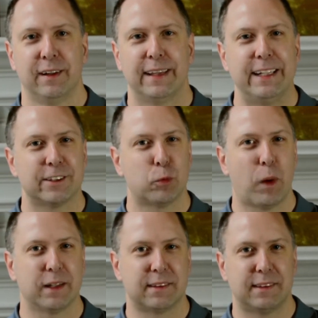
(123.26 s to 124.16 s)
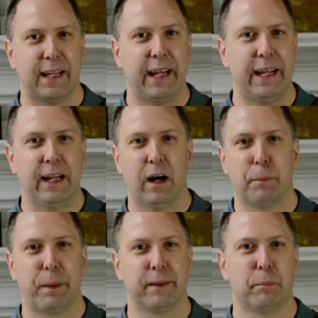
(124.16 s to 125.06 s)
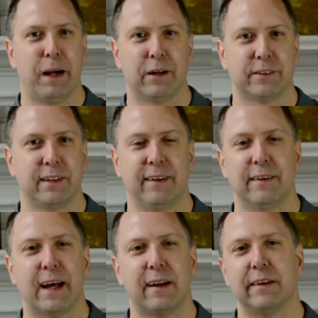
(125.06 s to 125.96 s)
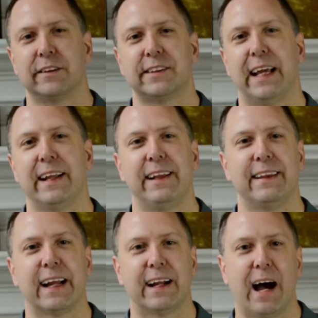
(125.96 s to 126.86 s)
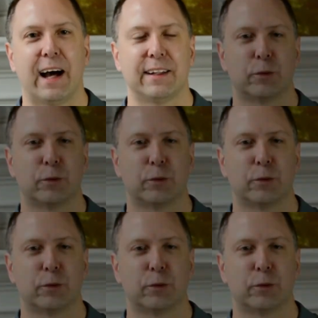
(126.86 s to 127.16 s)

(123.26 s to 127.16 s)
They just want to stay up on the mountain. They're not understanding that God